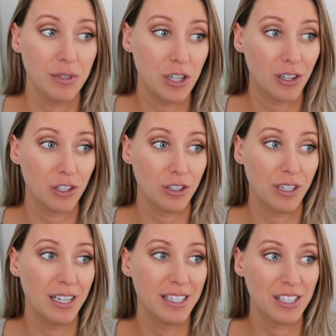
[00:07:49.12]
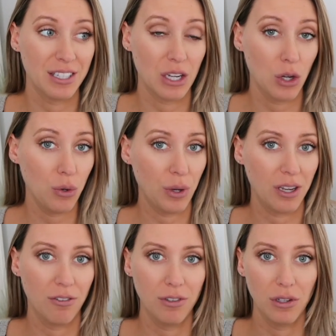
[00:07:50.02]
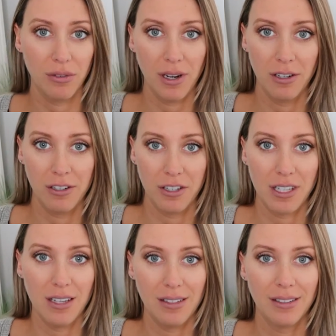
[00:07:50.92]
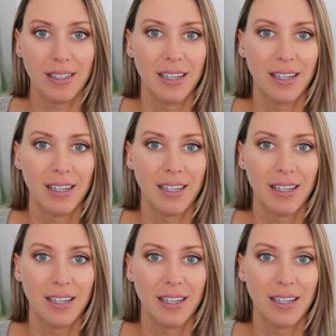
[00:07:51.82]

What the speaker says: Doctor, she's like, oh, I could feel it right under your skin.